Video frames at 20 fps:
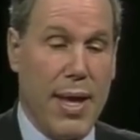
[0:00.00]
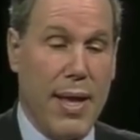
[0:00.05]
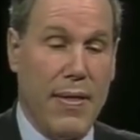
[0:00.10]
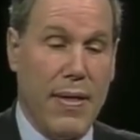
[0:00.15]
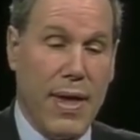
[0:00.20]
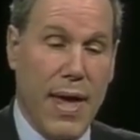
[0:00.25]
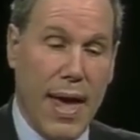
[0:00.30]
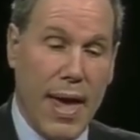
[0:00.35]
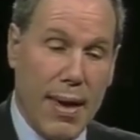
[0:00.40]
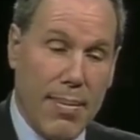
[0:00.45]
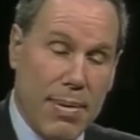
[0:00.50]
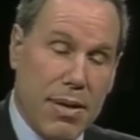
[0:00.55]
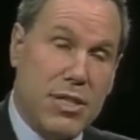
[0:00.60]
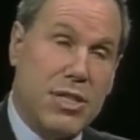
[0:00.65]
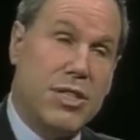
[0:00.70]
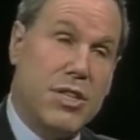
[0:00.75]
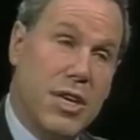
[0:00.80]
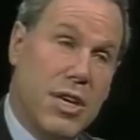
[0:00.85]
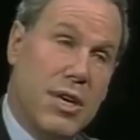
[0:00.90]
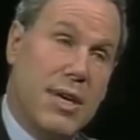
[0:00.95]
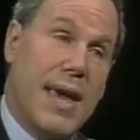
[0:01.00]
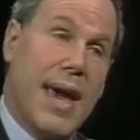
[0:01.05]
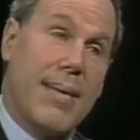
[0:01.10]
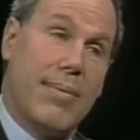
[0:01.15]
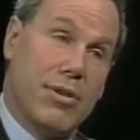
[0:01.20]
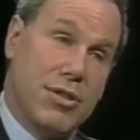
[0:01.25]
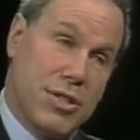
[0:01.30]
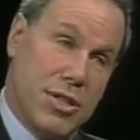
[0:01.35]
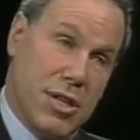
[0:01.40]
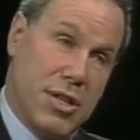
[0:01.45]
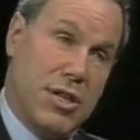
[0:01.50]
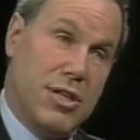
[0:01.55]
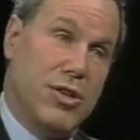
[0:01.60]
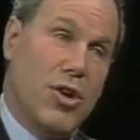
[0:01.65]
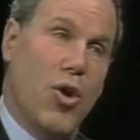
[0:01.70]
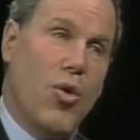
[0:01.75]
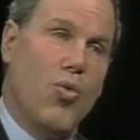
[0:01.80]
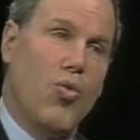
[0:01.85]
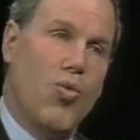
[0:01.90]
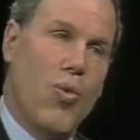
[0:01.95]
In the ABC Capital
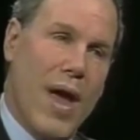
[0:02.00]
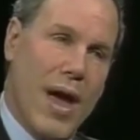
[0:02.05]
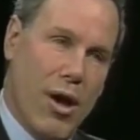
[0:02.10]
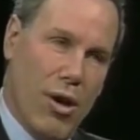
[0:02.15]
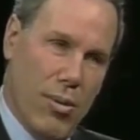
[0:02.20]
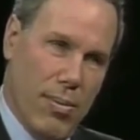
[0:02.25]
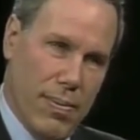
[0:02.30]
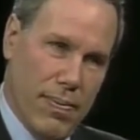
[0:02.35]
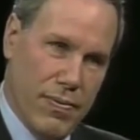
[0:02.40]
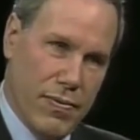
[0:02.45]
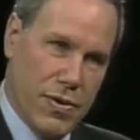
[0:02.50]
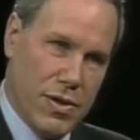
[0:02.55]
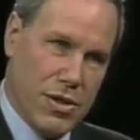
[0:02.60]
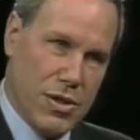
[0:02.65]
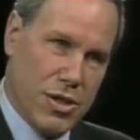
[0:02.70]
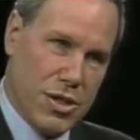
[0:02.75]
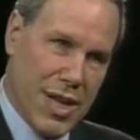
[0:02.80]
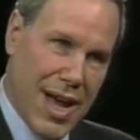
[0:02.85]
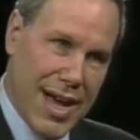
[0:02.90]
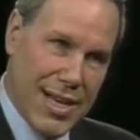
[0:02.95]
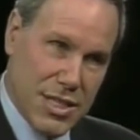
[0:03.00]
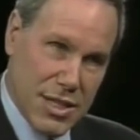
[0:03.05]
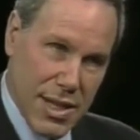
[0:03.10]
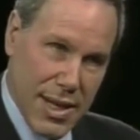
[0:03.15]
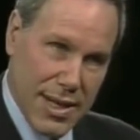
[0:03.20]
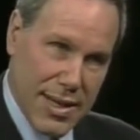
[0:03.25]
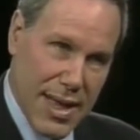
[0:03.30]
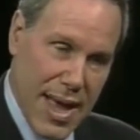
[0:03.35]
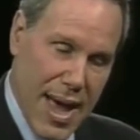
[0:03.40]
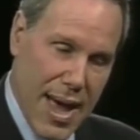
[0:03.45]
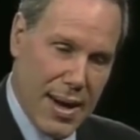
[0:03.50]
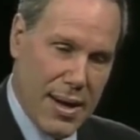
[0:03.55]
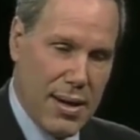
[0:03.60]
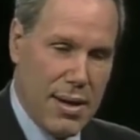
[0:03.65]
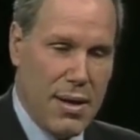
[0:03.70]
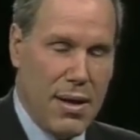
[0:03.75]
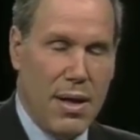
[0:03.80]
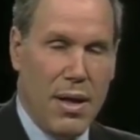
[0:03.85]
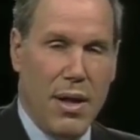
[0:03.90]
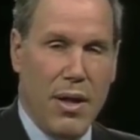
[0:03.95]
Cities realm, just to isolate that,
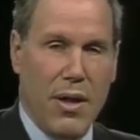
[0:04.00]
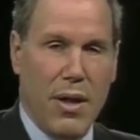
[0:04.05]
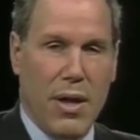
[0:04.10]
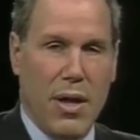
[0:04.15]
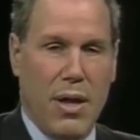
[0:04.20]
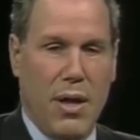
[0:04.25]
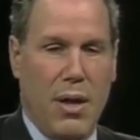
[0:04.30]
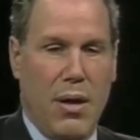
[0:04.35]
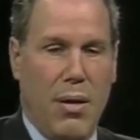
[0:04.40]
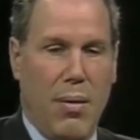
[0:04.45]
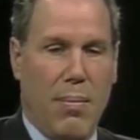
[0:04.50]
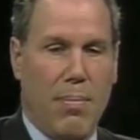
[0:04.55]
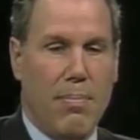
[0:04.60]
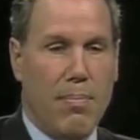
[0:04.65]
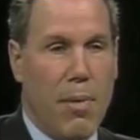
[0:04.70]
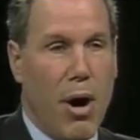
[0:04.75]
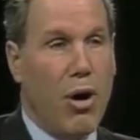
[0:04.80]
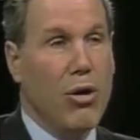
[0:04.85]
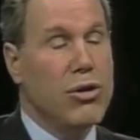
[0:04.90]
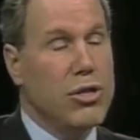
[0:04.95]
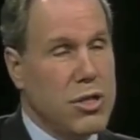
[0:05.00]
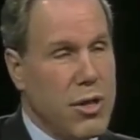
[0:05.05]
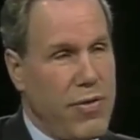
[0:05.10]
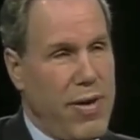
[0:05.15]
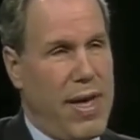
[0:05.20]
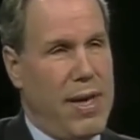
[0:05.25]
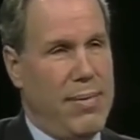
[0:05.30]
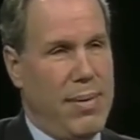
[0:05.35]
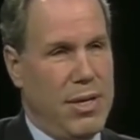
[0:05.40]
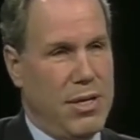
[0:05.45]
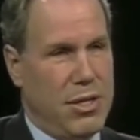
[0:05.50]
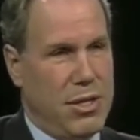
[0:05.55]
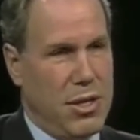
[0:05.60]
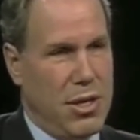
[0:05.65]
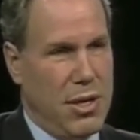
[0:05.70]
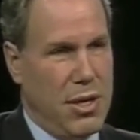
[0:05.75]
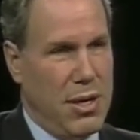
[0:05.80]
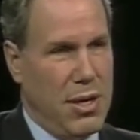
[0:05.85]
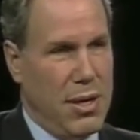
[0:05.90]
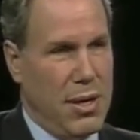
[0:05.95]
most of
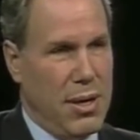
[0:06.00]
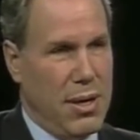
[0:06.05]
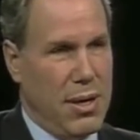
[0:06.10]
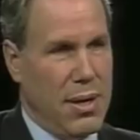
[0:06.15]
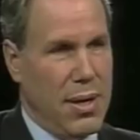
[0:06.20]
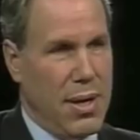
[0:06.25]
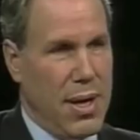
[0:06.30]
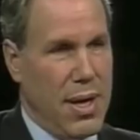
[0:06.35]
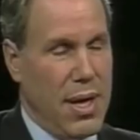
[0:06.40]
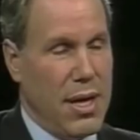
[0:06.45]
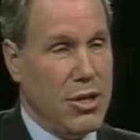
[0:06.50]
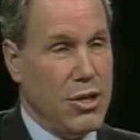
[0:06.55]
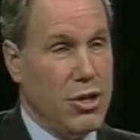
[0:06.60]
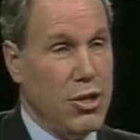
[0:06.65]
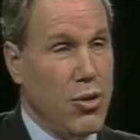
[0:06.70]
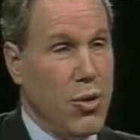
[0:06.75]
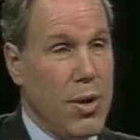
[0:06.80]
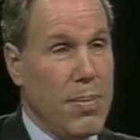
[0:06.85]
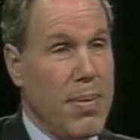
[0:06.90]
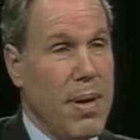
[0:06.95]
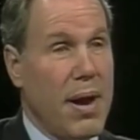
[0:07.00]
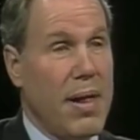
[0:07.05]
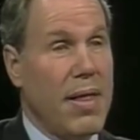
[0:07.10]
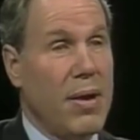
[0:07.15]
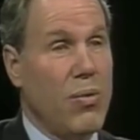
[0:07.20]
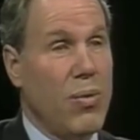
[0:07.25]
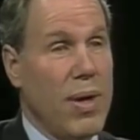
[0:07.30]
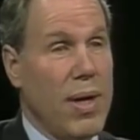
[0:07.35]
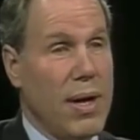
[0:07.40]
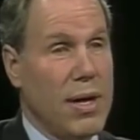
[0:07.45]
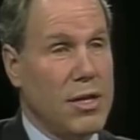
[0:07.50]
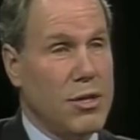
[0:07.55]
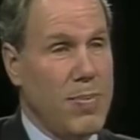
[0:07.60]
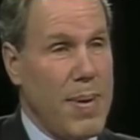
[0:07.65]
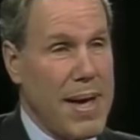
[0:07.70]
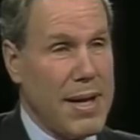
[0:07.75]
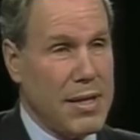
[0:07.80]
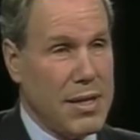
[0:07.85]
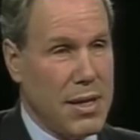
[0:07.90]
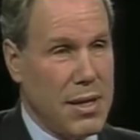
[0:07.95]
ABC is doing better than we
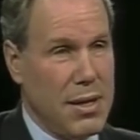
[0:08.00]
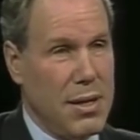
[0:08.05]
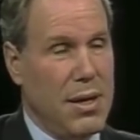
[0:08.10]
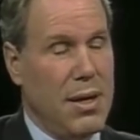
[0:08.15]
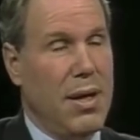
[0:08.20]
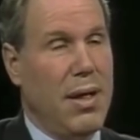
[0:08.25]
expected.